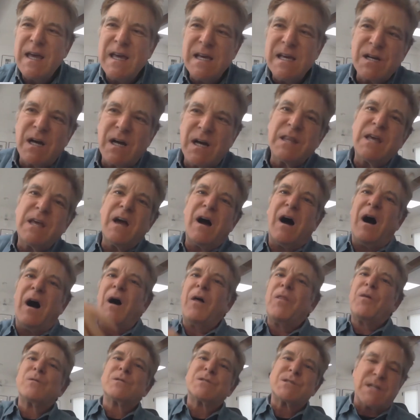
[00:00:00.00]
is on the
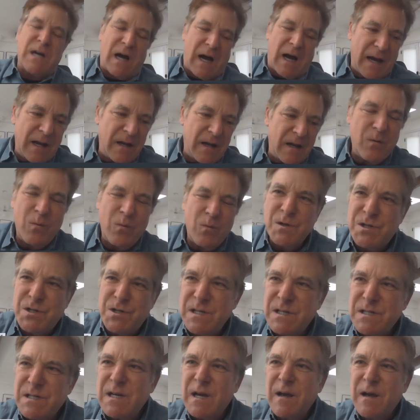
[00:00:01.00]
other side, which
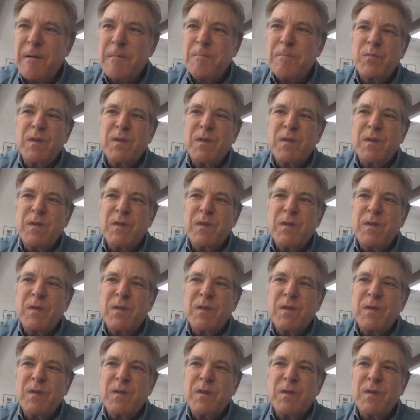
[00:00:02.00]
is,